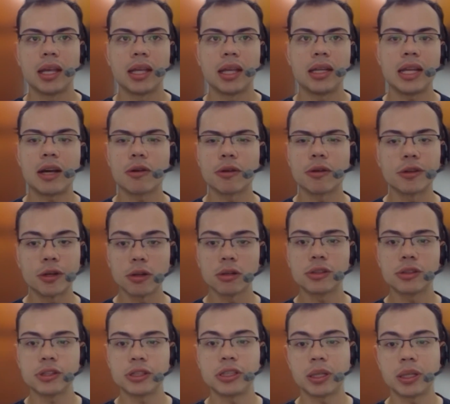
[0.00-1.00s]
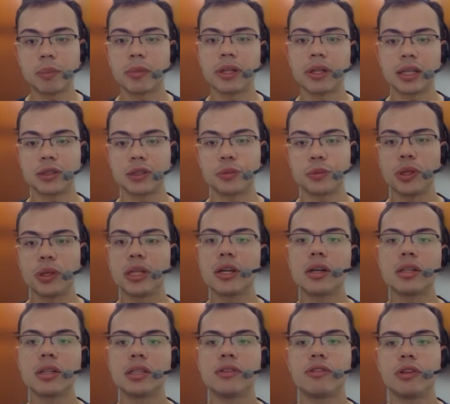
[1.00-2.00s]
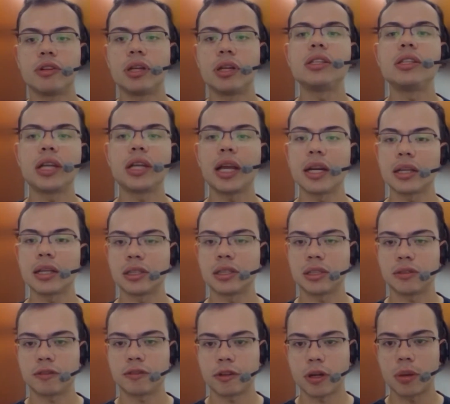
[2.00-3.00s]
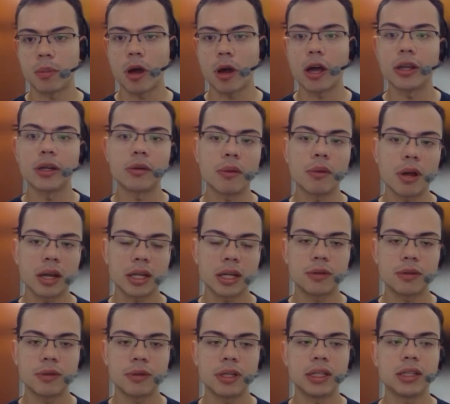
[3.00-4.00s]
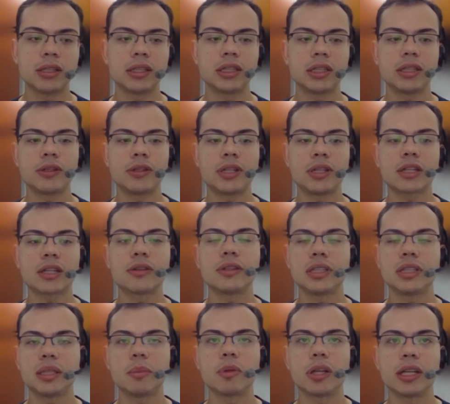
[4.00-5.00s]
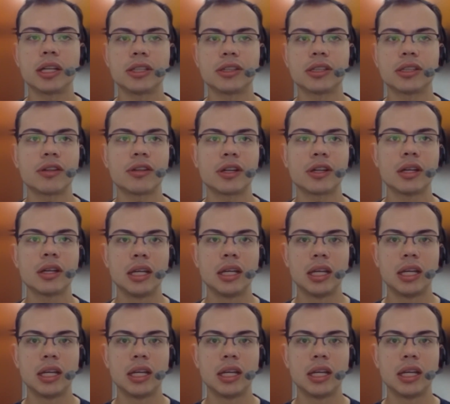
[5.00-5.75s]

Now, controllers is something that's really going to differentiate us from other rocketry trajectory simulations out there